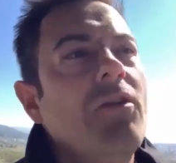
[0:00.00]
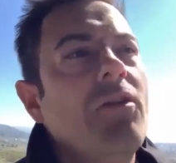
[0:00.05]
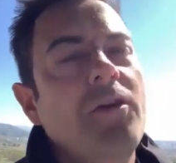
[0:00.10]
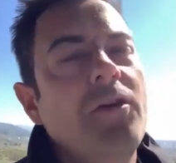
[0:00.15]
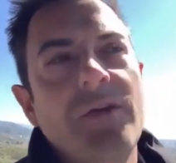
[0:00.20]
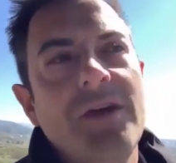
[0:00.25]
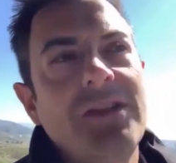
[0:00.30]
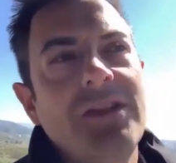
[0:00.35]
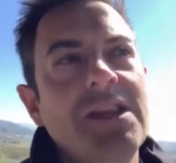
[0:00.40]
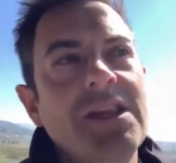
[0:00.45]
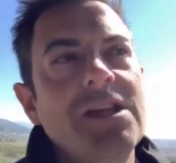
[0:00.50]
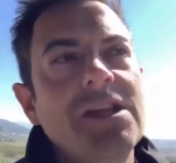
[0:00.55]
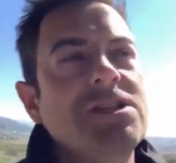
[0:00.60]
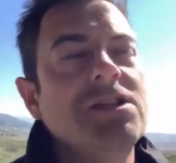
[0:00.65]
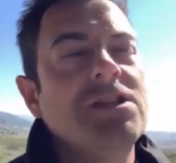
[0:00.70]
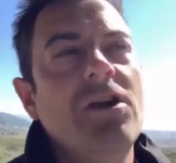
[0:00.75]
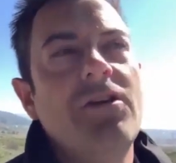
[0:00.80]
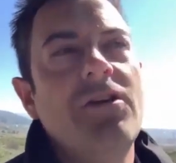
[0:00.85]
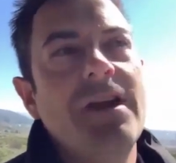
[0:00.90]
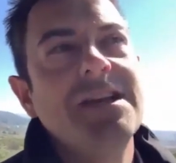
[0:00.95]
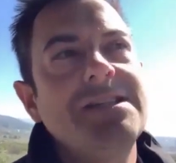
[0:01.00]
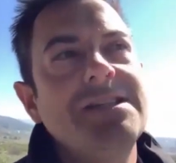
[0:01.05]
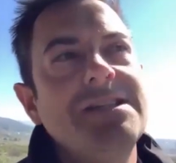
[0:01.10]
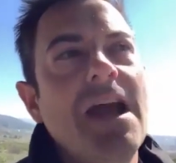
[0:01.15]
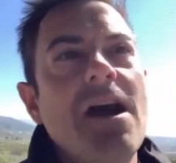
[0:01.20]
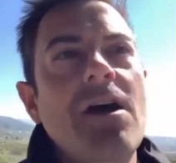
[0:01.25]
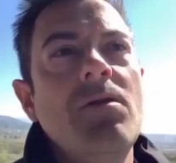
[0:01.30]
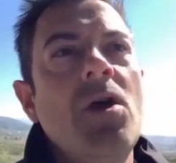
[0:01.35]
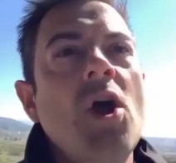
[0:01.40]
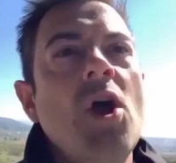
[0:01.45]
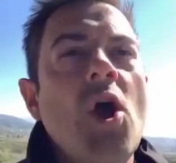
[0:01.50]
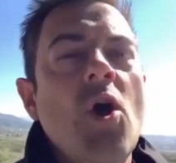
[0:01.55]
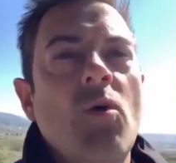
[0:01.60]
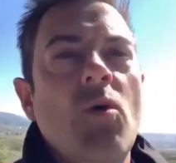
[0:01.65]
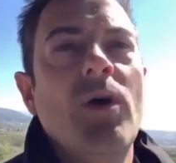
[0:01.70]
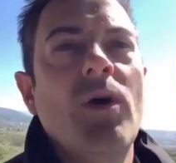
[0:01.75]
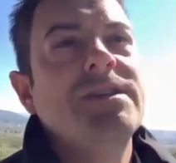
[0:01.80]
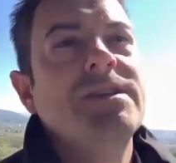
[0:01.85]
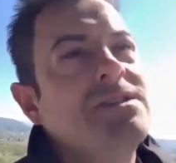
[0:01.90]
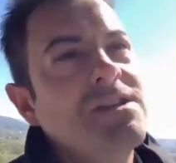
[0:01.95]
The only thing that slowed us down
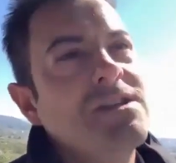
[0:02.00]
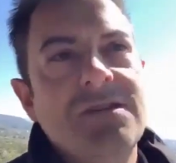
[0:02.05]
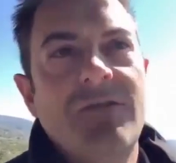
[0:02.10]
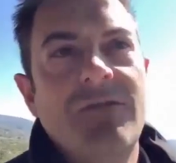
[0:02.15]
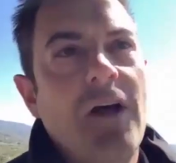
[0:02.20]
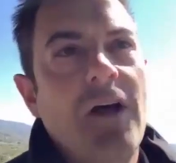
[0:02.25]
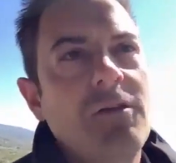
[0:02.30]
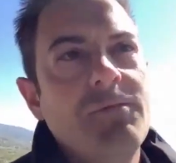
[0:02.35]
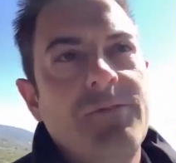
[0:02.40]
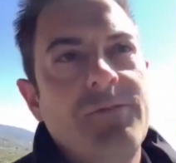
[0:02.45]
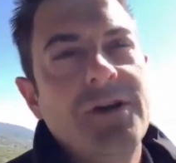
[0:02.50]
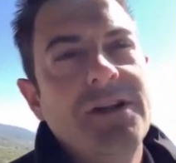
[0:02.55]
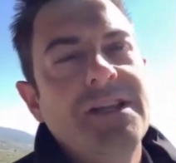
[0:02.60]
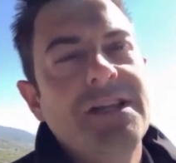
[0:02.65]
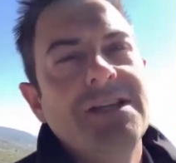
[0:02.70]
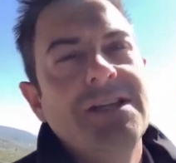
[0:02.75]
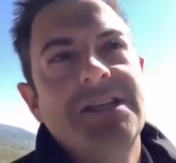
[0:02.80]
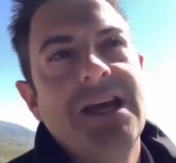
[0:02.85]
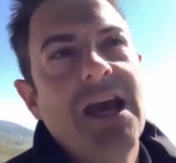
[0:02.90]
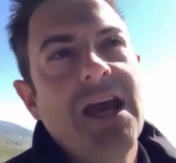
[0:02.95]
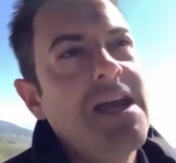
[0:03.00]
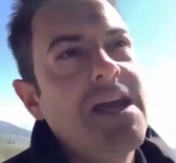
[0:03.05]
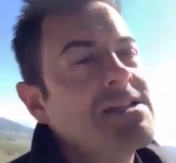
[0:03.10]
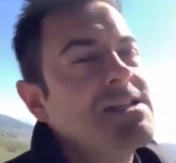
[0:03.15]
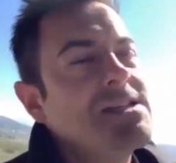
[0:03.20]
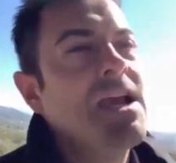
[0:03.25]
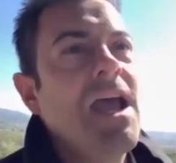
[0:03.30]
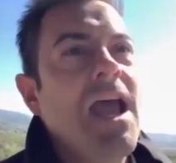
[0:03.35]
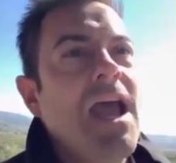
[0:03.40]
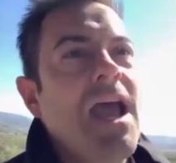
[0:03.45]
was the developer in this case.